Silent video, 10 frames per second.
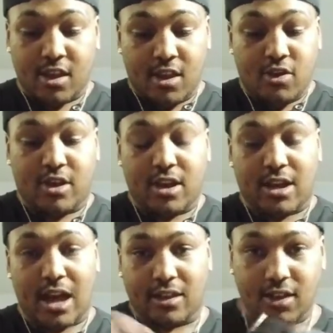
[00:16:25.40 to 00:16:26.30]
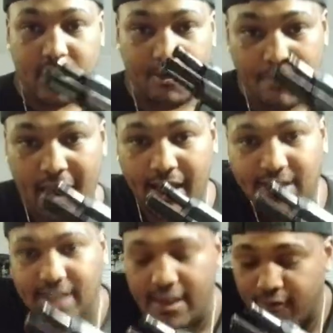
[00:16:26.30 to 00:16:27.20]
you could cock your gun back.
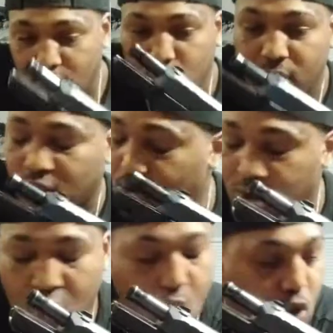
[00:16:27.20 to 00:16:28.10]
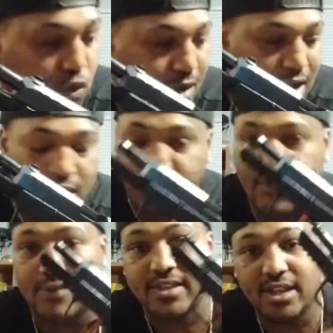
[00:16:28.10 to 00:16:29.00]
Say if you went through a whole round of
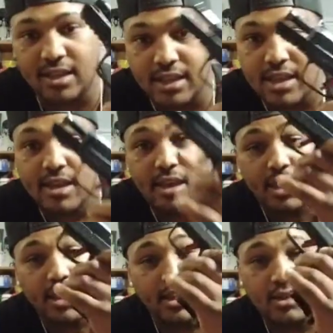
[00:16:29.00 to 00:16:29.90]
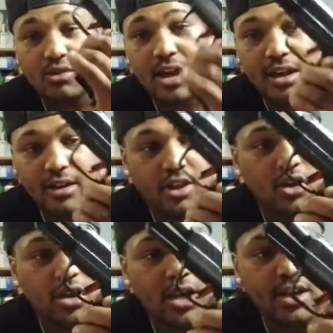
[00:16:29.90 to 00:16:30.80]
15 and you cock,
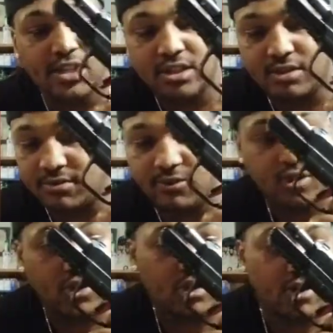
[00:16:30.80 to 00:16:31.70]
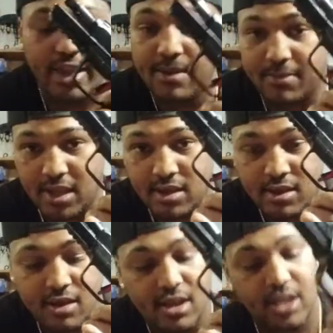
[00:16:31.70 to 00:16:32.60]
your gun is, you know, empty.
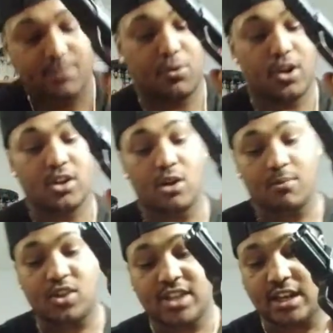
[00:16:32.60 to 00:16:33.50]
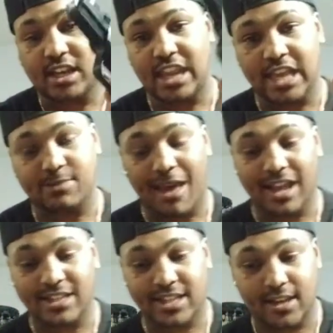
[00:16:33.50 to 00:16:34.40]
It's pretty dope. You take the next
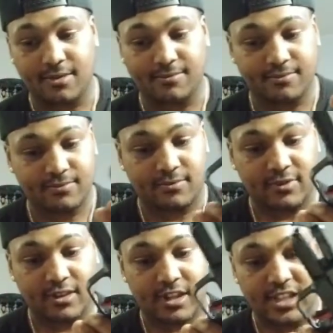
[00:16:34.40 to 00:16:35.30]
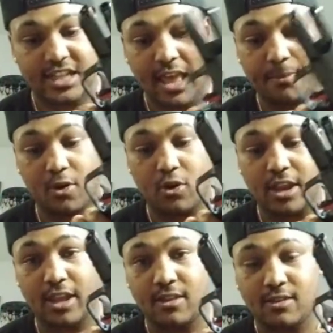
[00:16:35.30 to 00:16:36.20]
magazine, slap it on in,